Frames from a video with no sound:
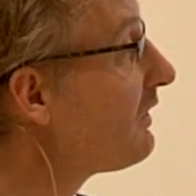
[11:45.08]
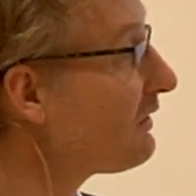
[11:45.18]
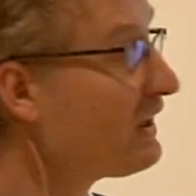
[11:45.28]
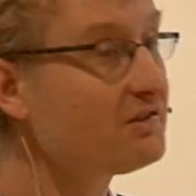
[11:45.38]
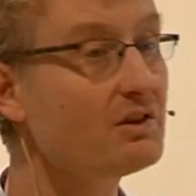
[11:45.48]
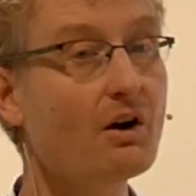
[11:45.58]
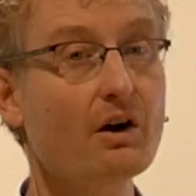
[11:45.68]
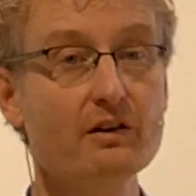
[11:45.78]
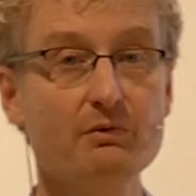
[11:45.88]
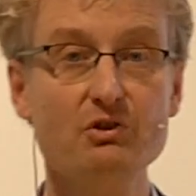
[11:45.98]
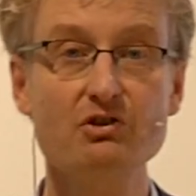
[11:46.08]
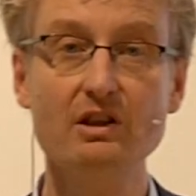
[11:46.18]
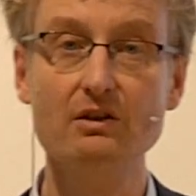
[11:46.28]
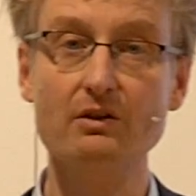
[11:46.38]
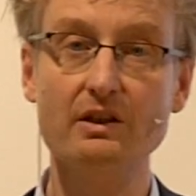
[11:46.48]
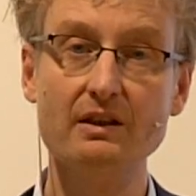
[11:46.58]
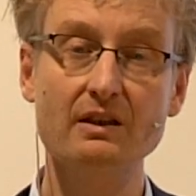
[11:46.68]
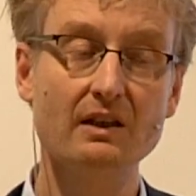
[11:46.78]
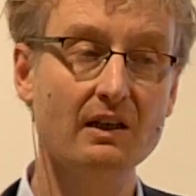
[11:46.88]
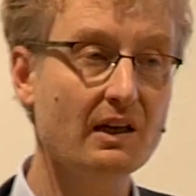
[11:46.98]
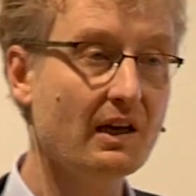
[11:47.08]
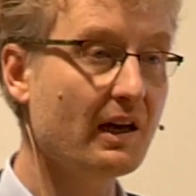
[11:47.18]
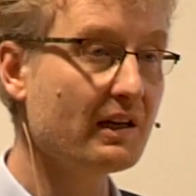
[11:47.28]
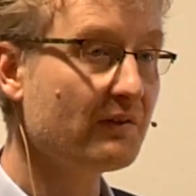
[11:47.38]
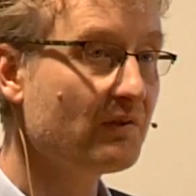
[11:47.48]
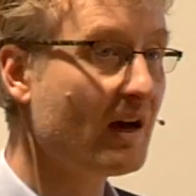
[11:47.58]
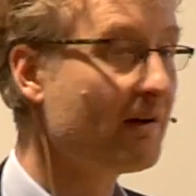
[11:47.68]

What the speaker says: So that's the art of machine learning. And if